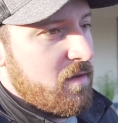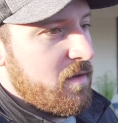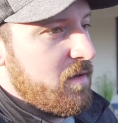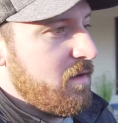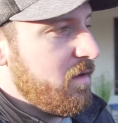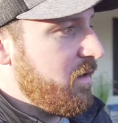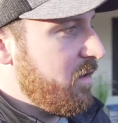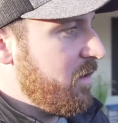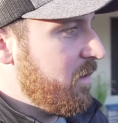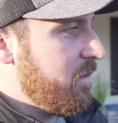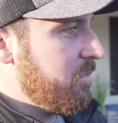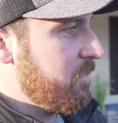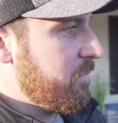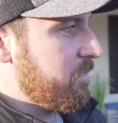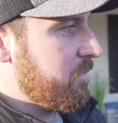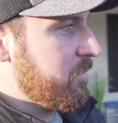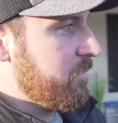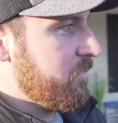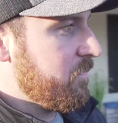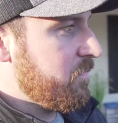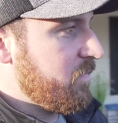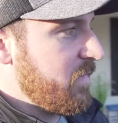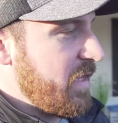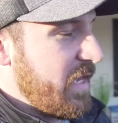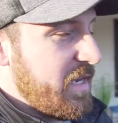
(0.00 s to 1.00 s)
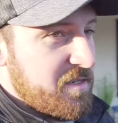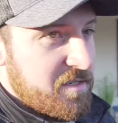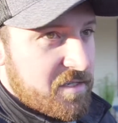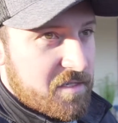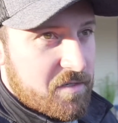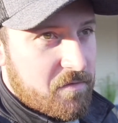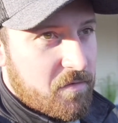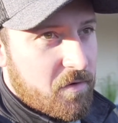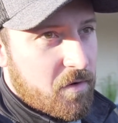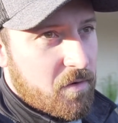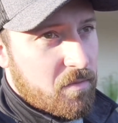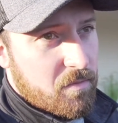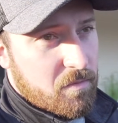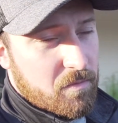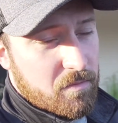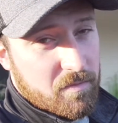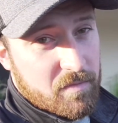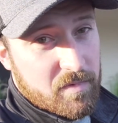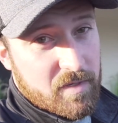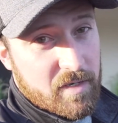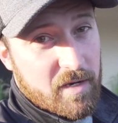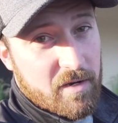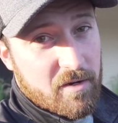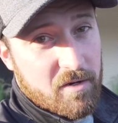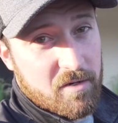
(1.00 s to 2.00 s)
And just from
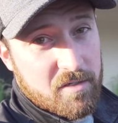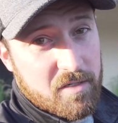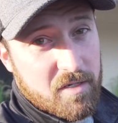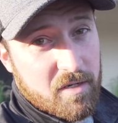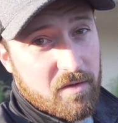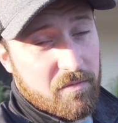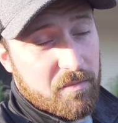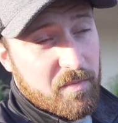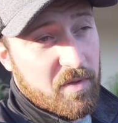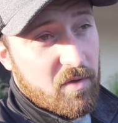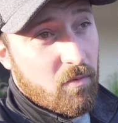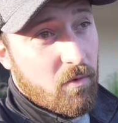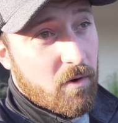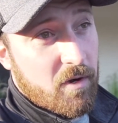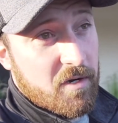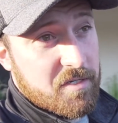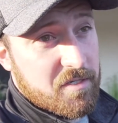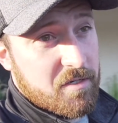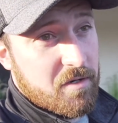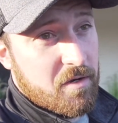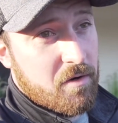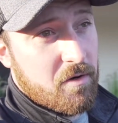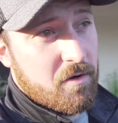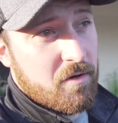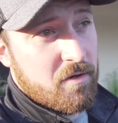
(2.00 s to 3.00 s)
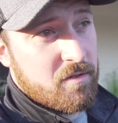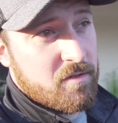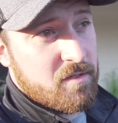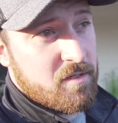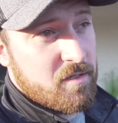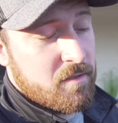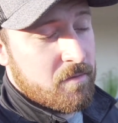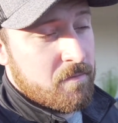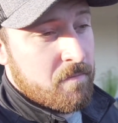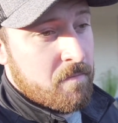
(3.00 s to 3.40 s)
years of me washing cars,